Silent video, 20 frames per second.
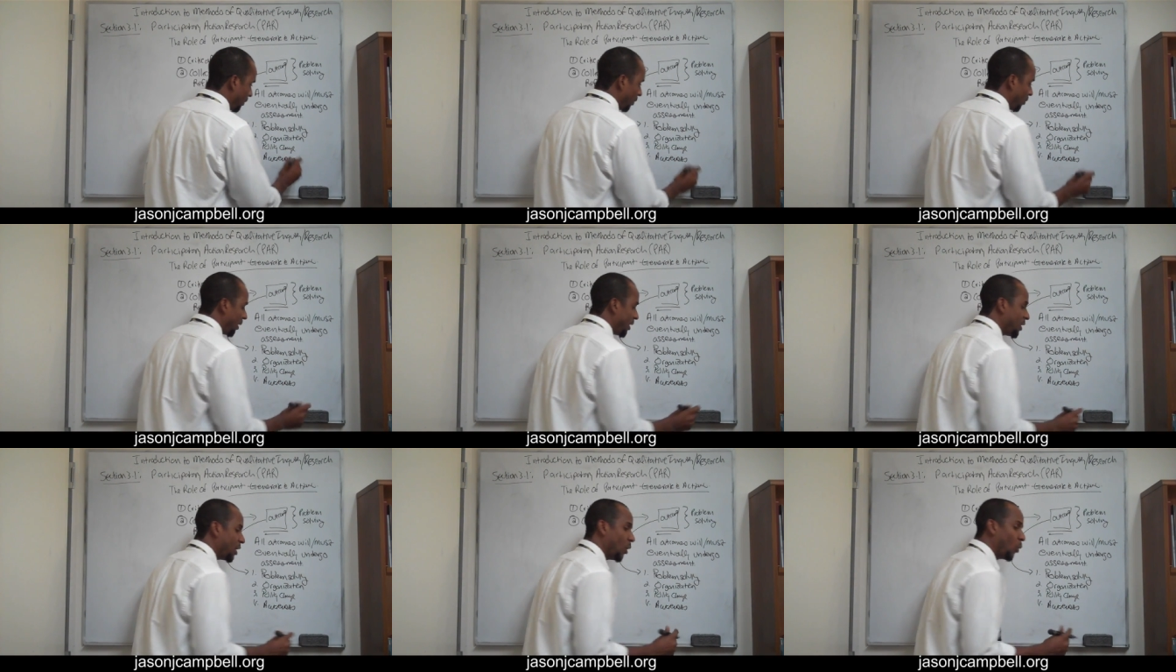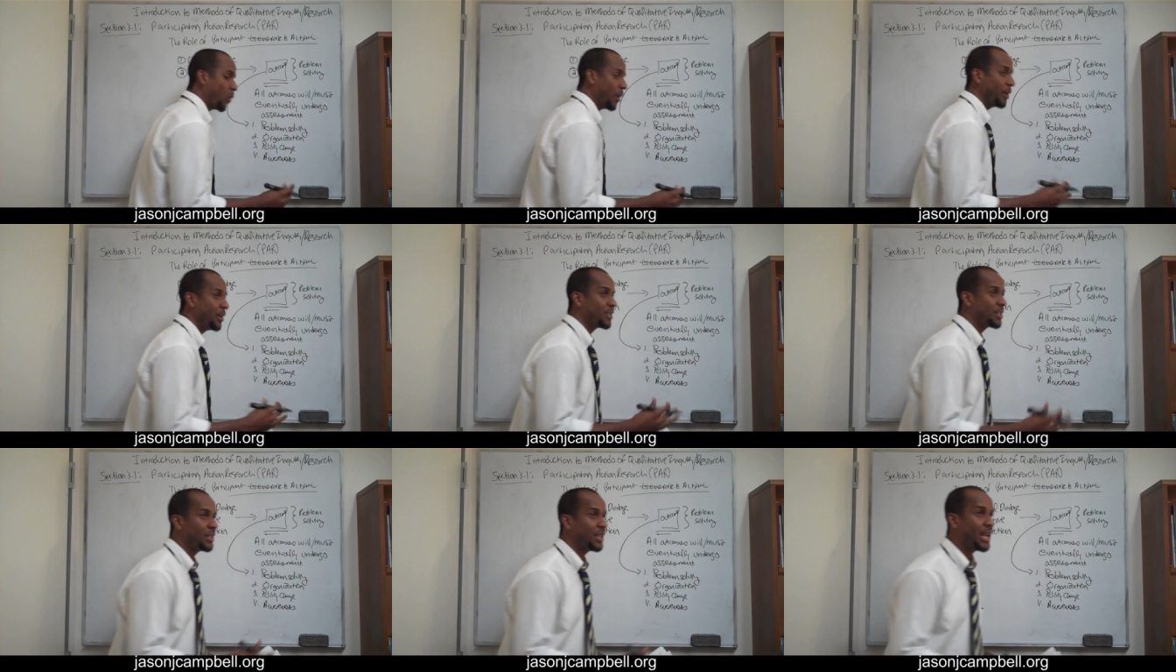Right?
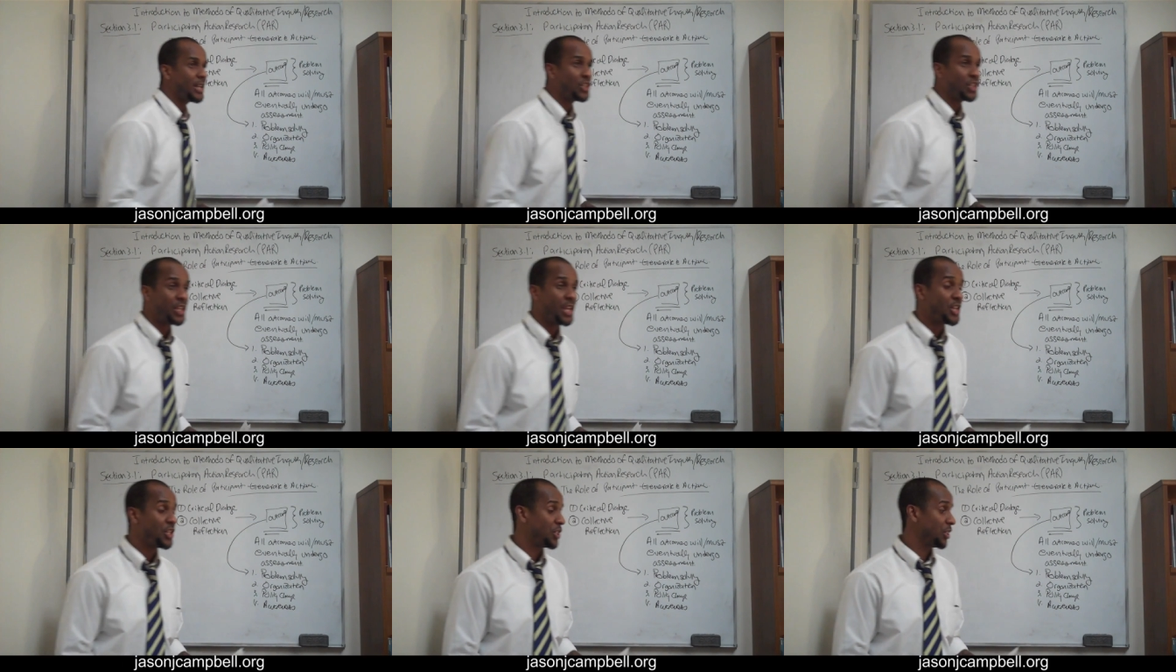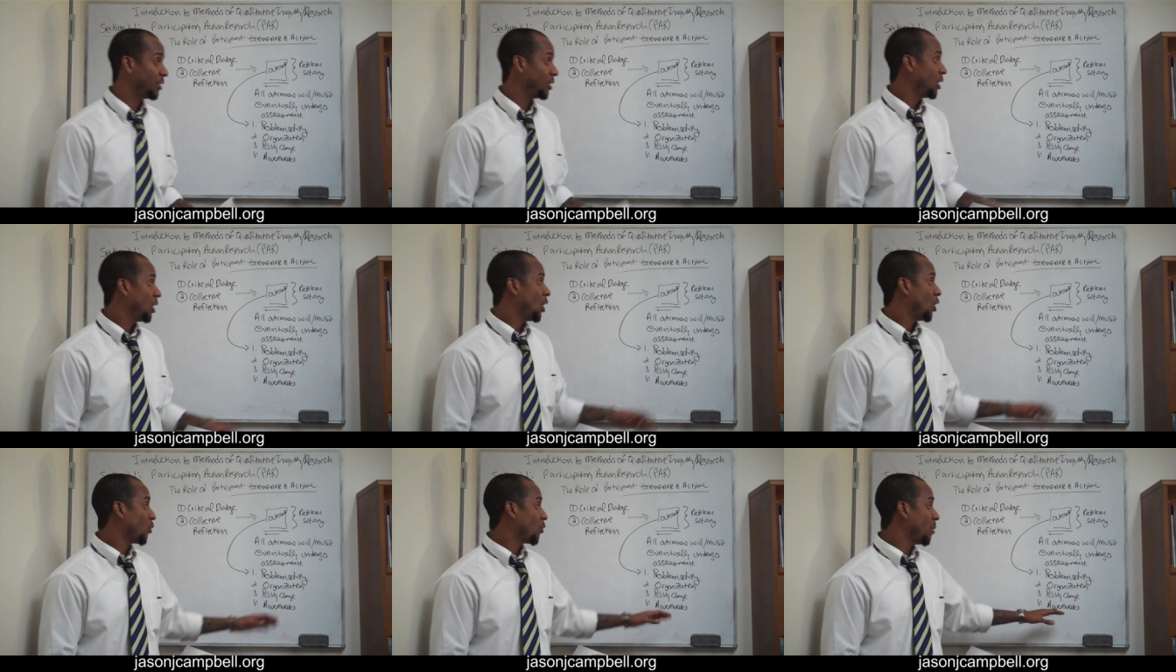Awareness and education.
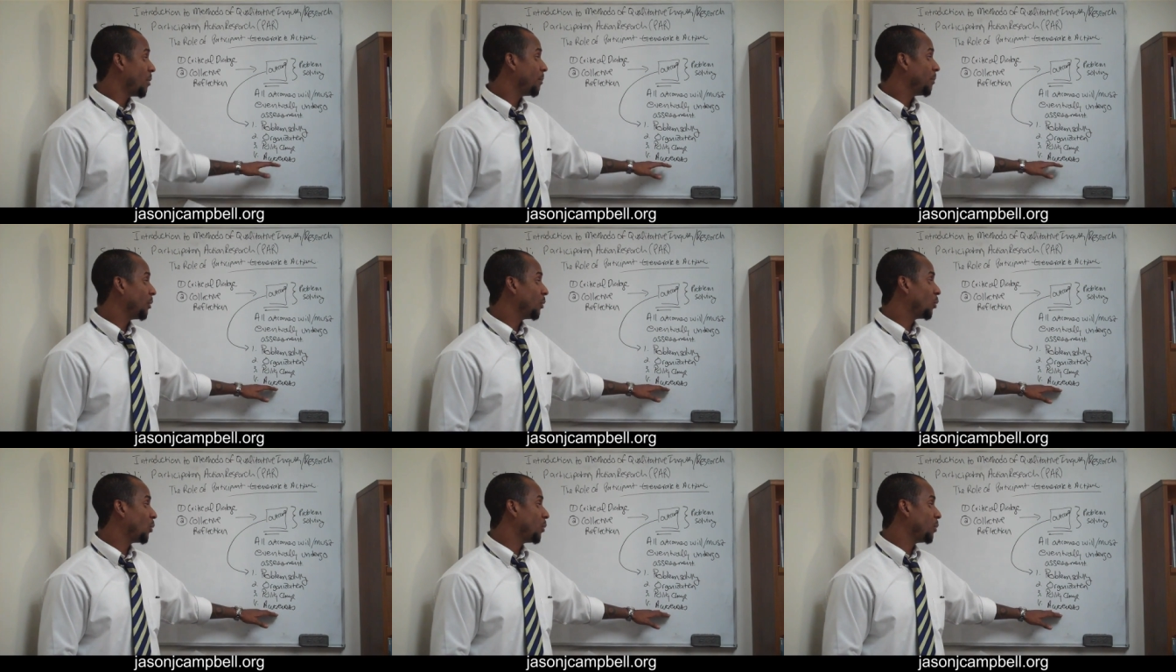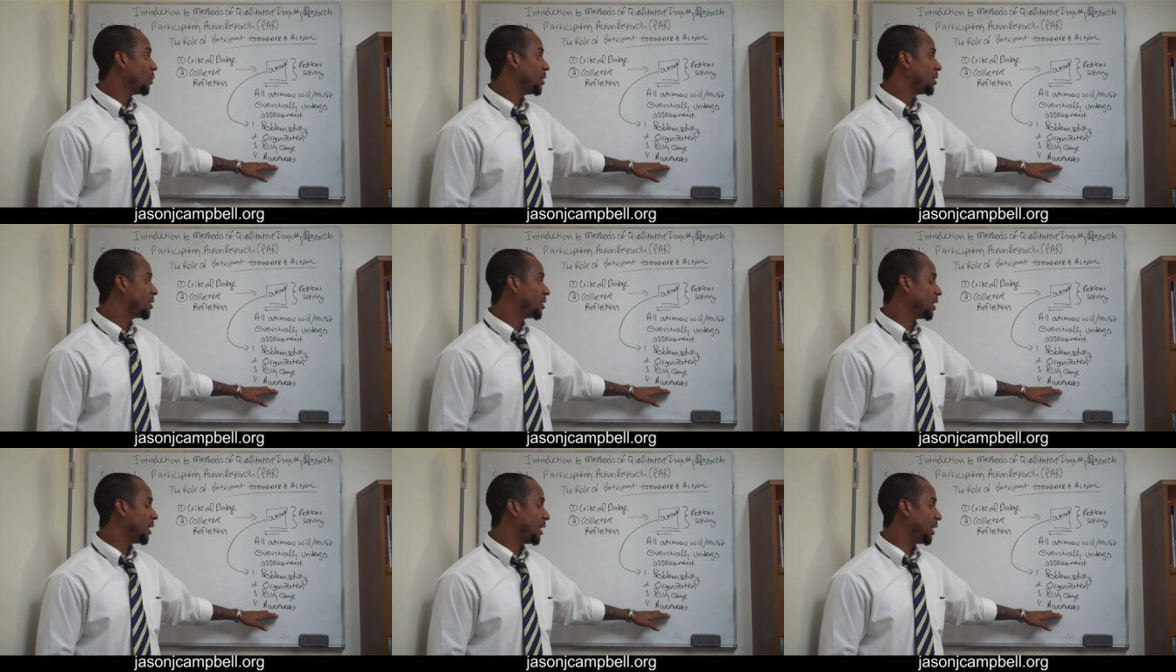Remember when we
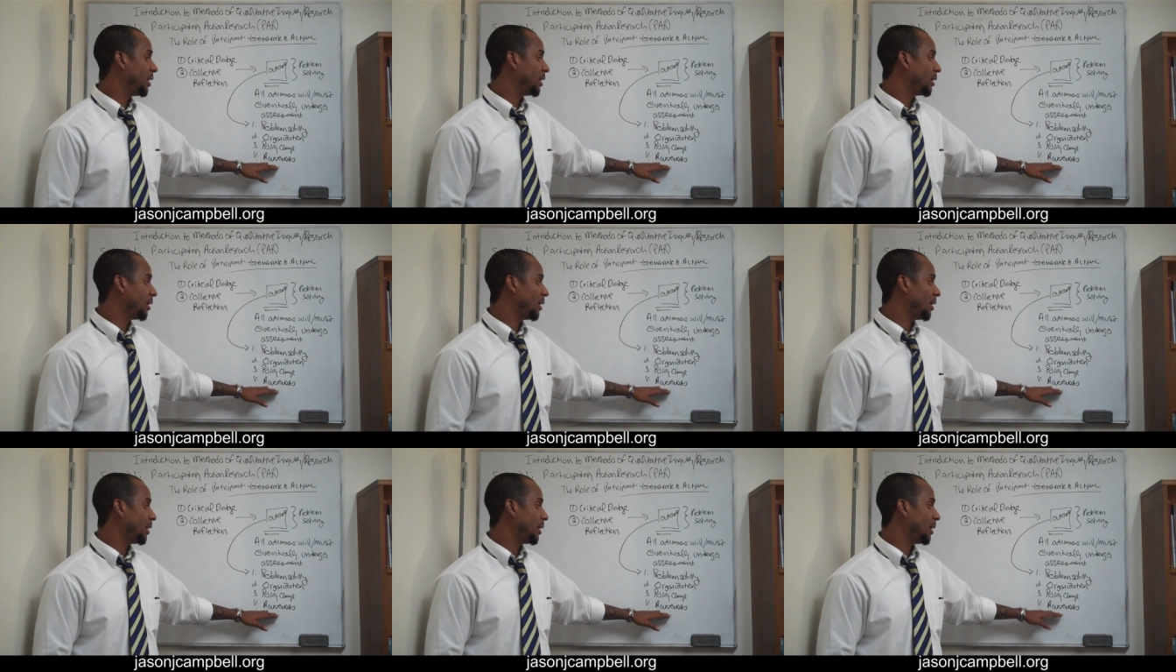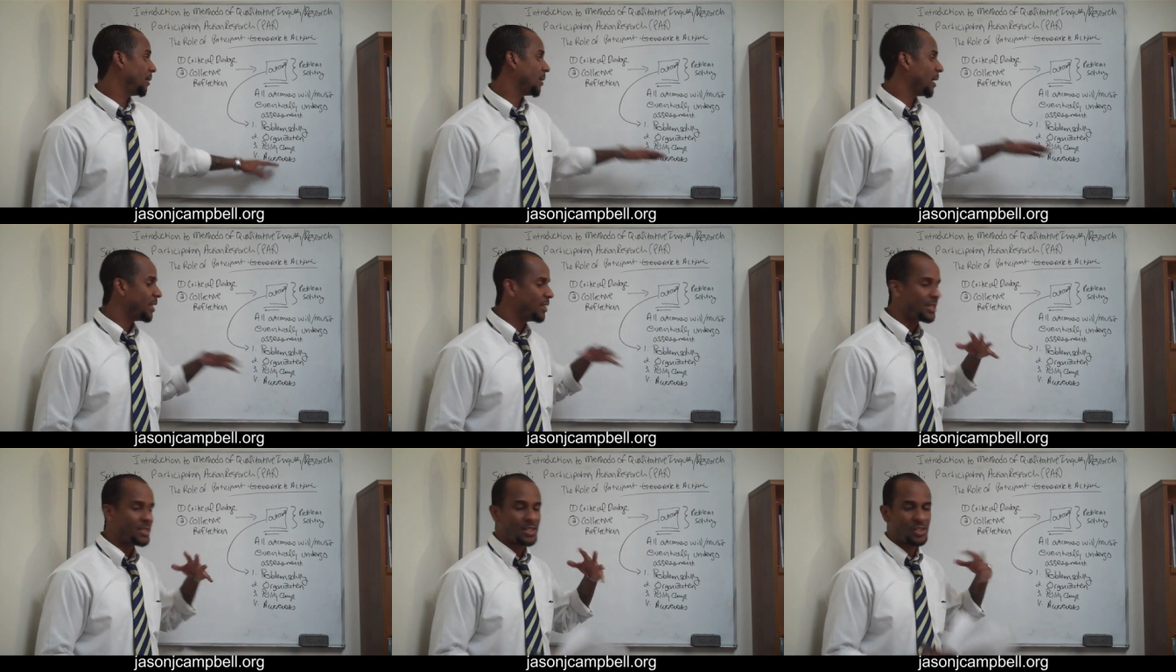said, uh,
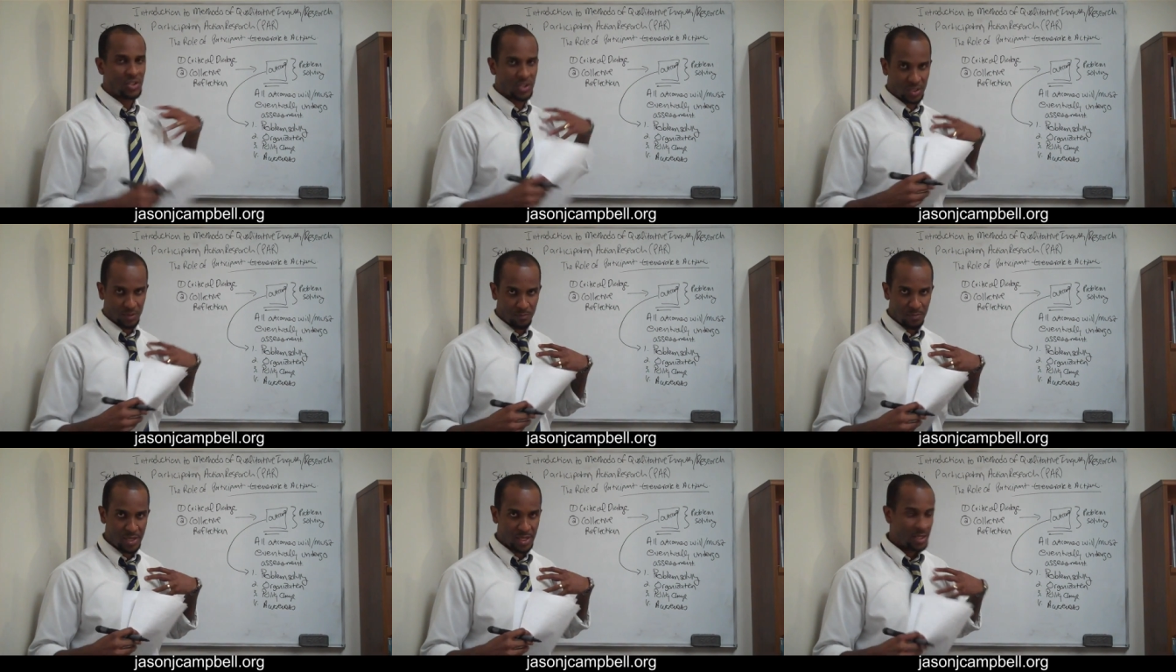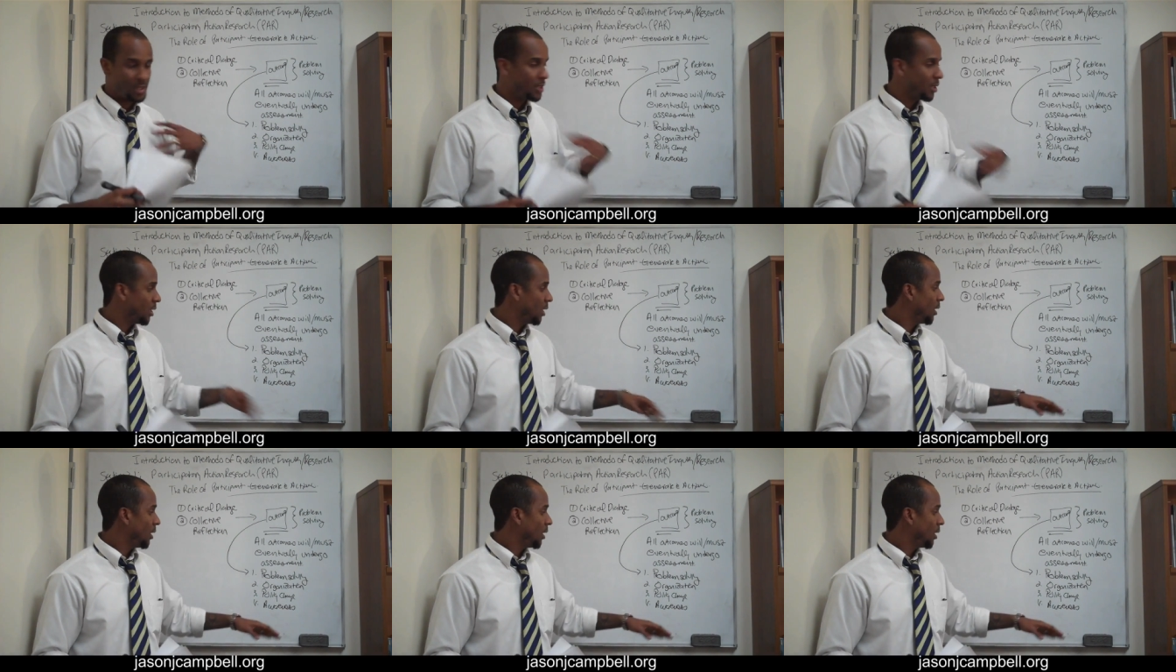and this is just me,